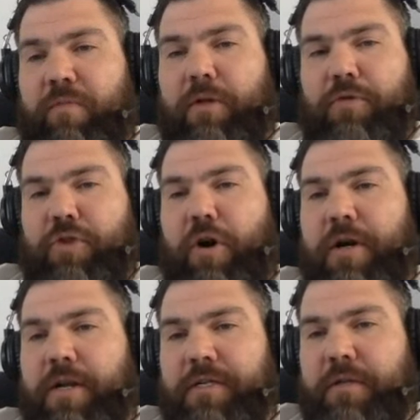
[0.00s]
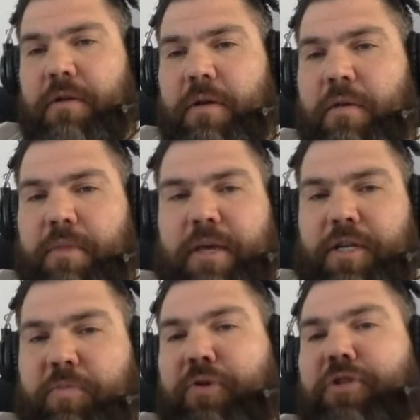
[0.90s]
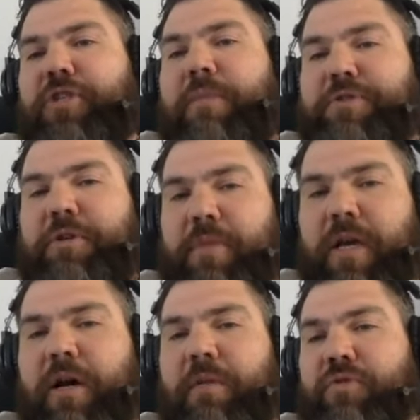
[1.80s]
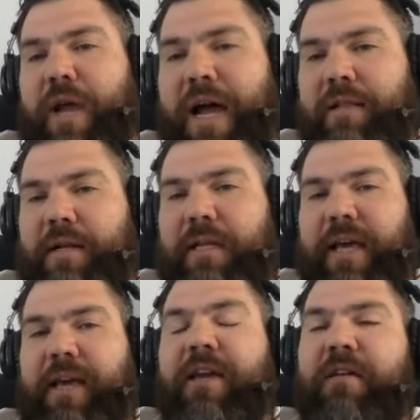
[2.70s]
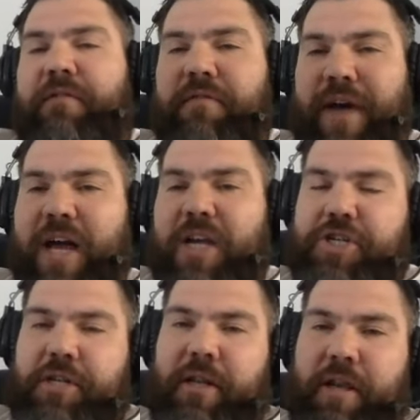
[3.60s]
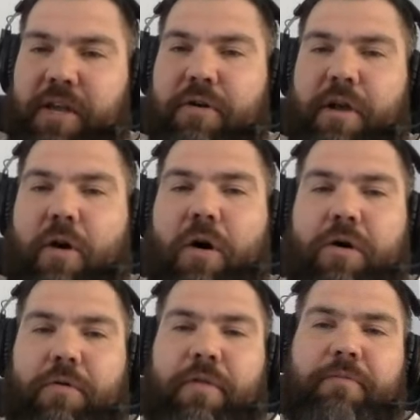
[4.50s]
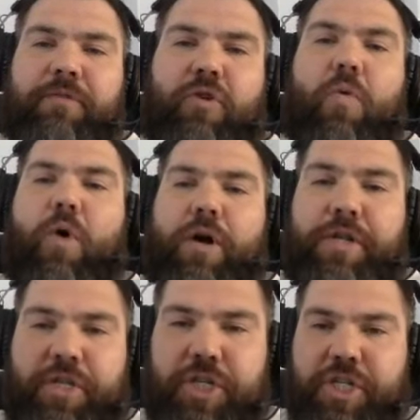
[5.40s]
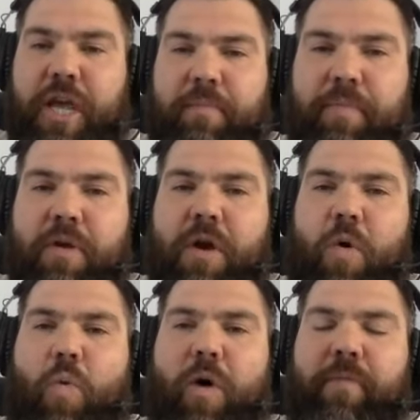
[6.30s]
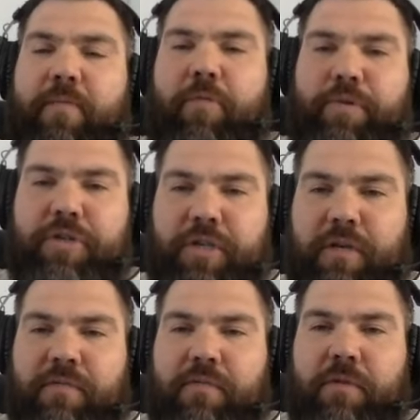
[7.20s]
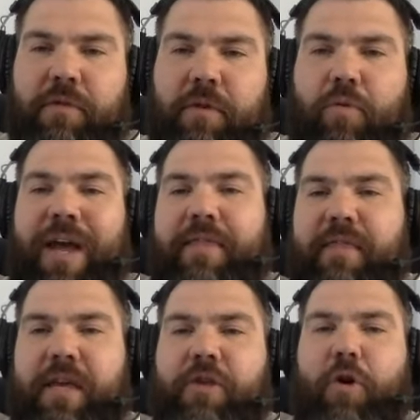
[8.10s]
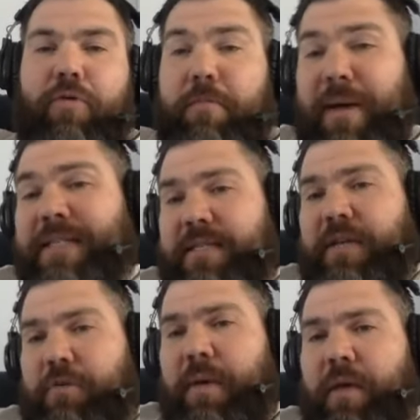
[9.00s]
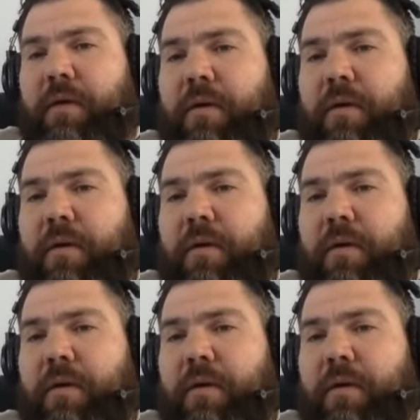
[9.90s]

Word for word: closed guard doesn't because mm-hmm. perception becomes reality. Like fashion and internet algorithms go on to shape what people perceive the right thing or the best thing to be.